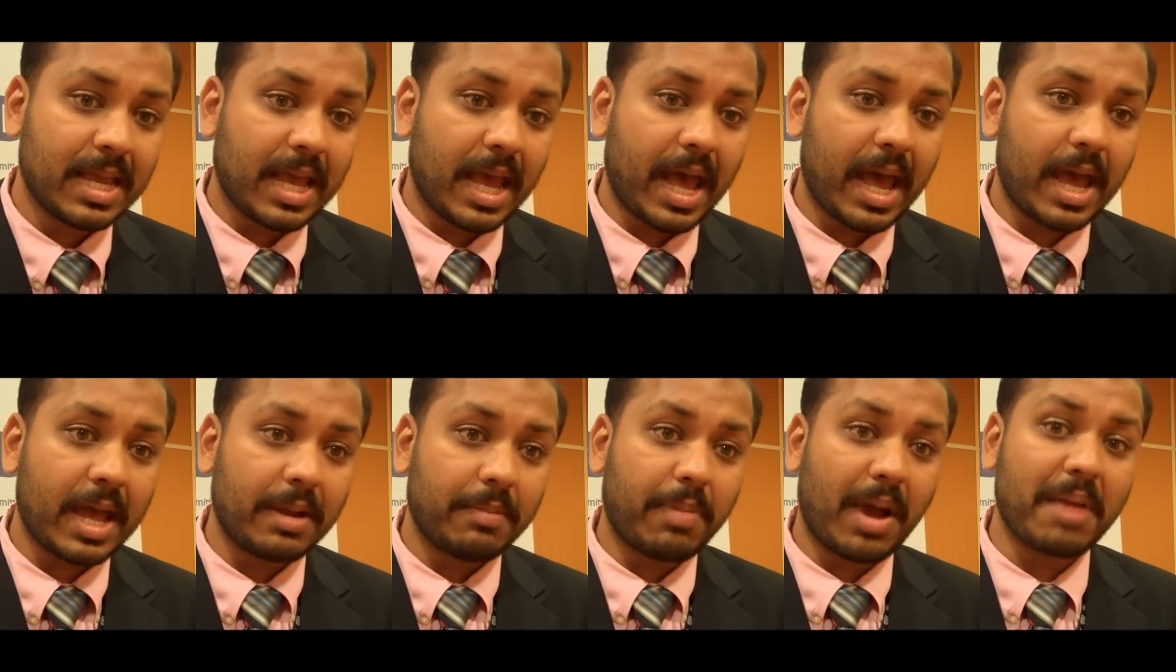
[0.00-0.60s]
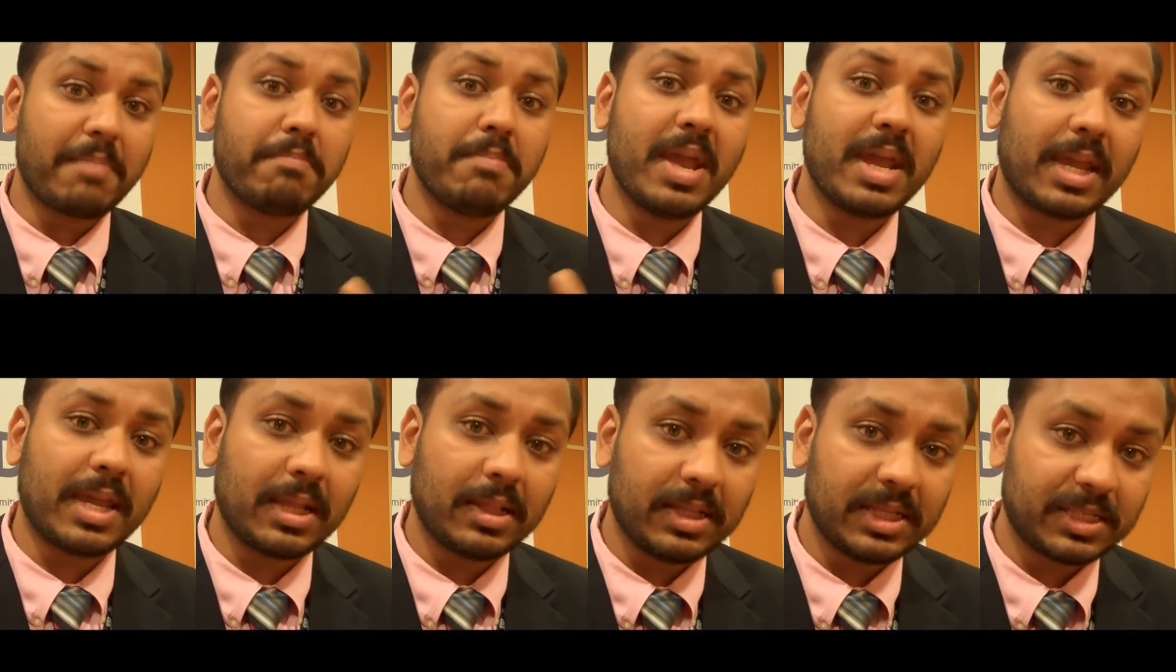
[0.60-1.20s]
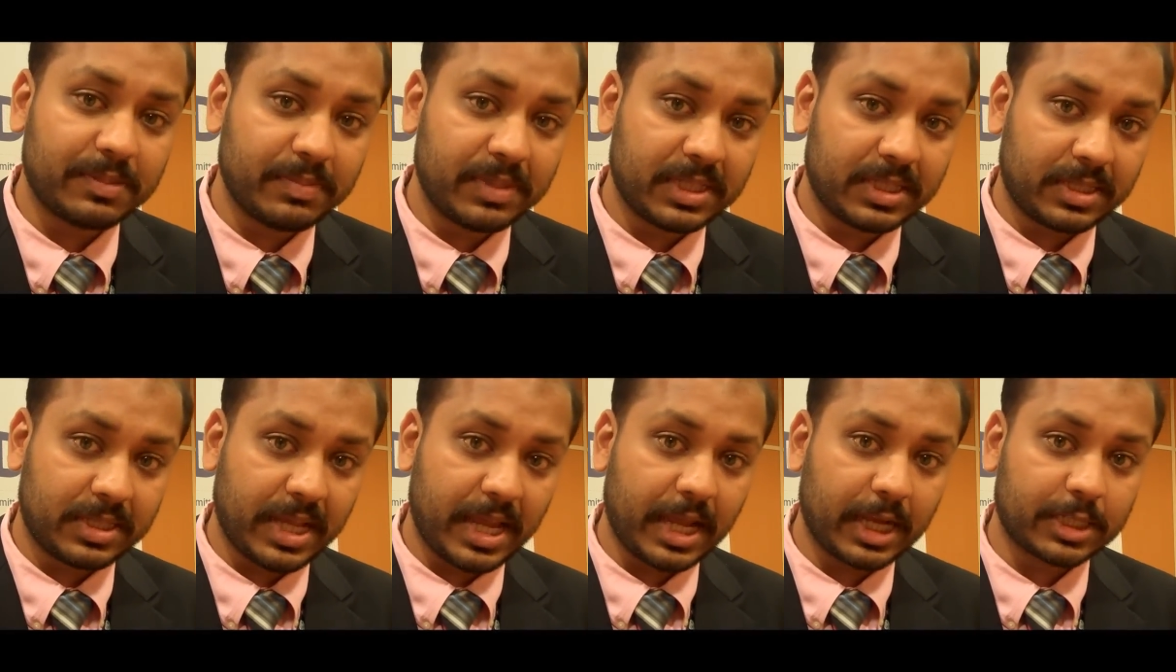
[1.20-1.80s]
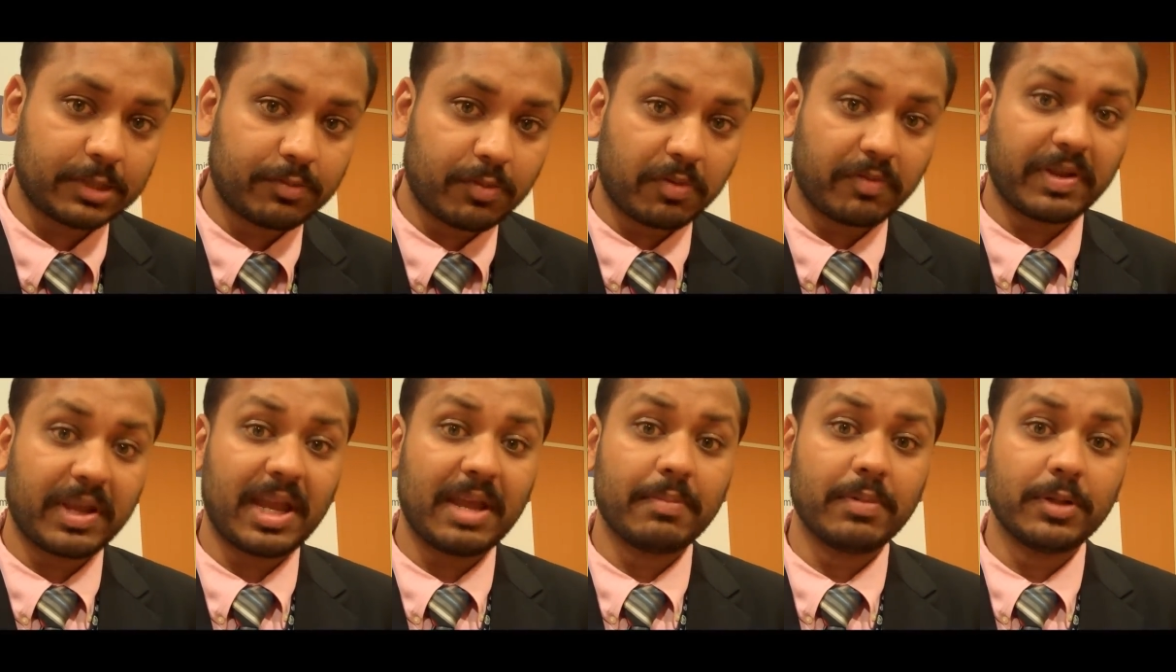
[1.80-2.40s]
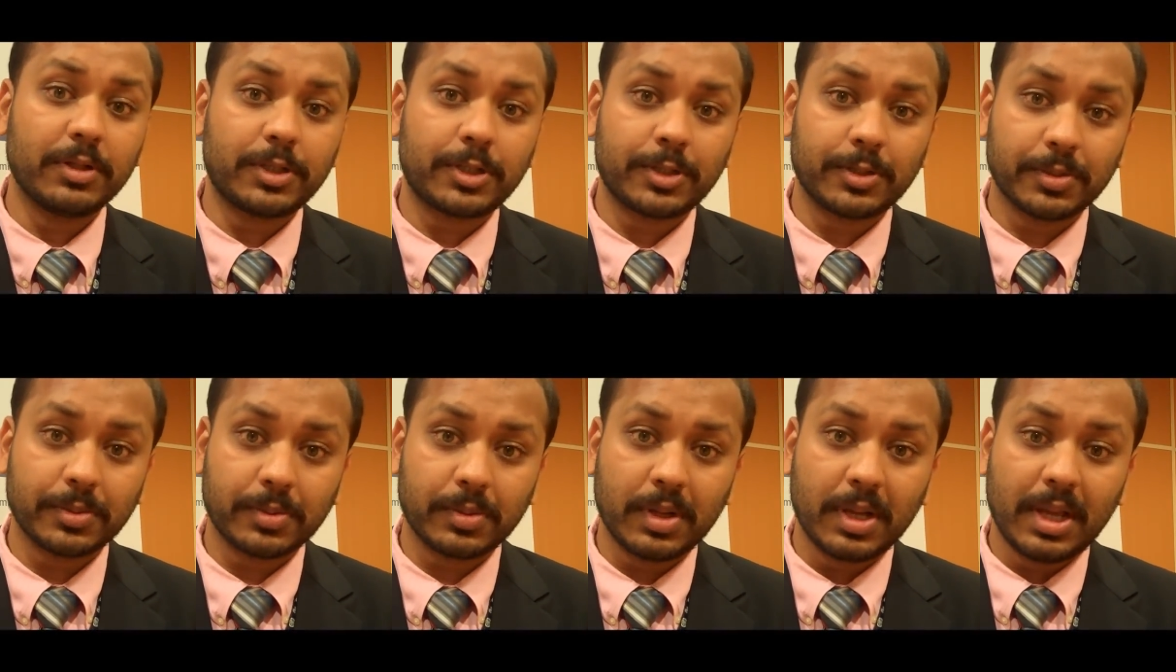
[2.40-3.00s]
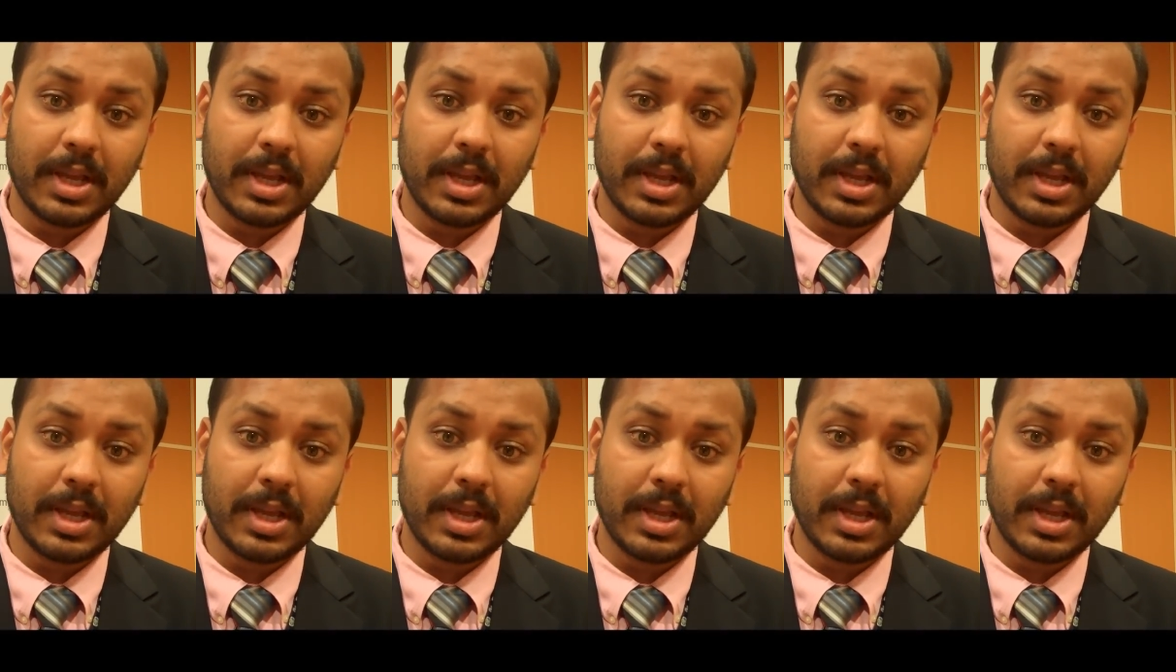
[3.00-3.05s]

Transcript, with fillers: And by making these mistakes, will be able to